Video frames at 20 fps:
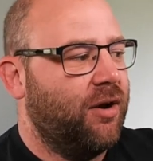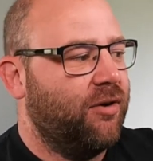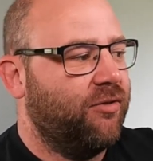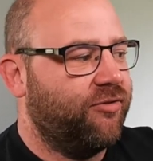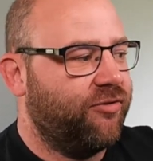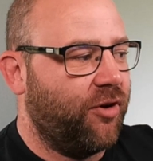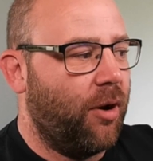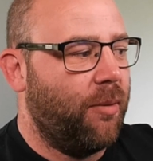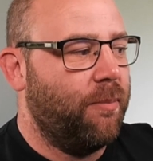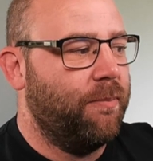
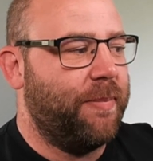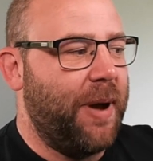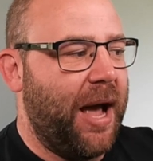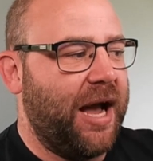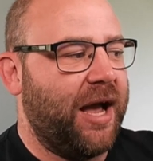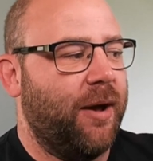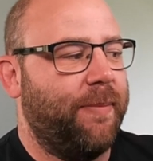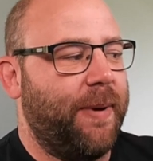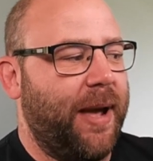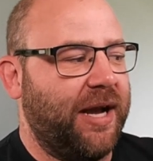from
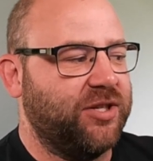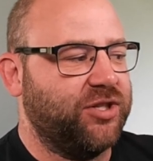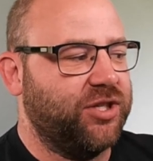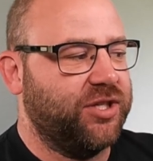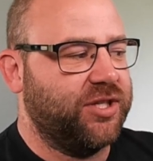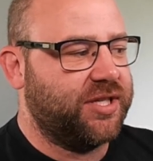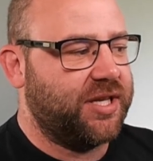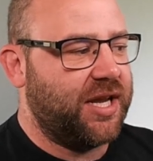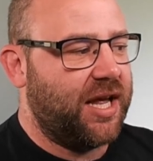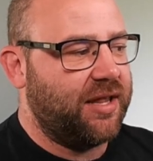backup
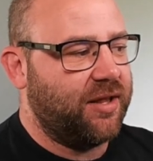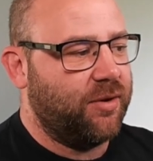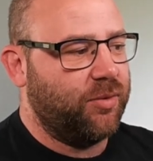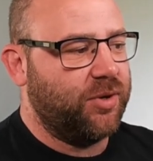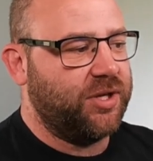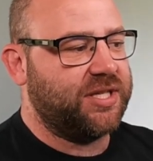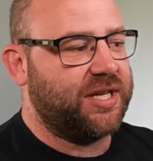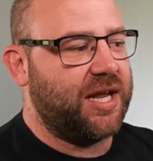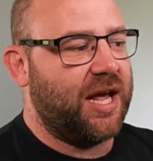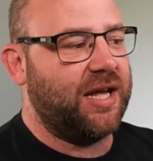action set that
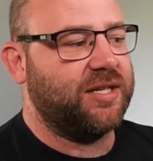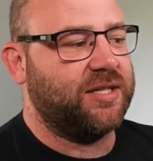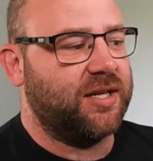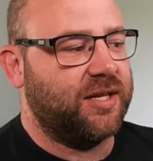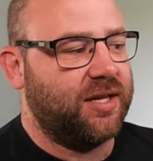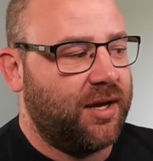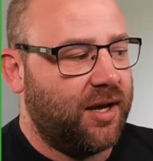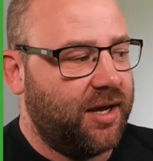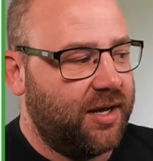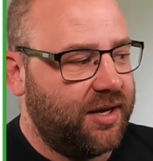we set as
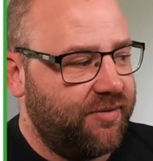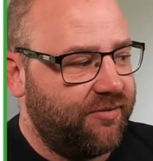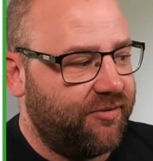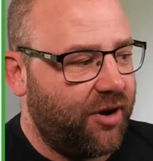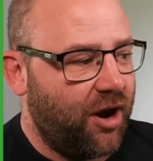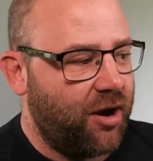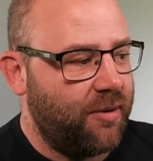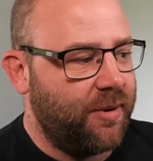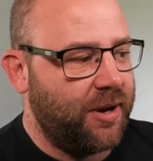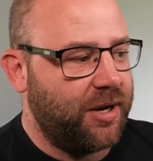an
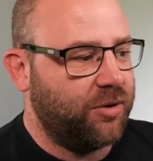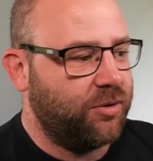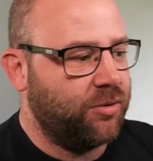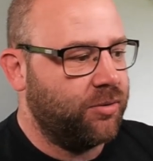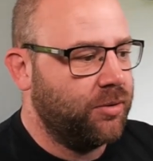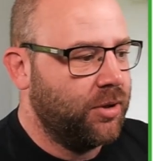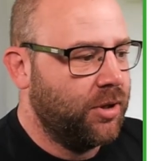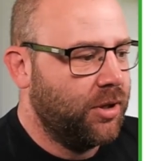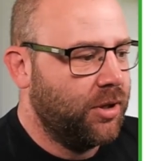environmental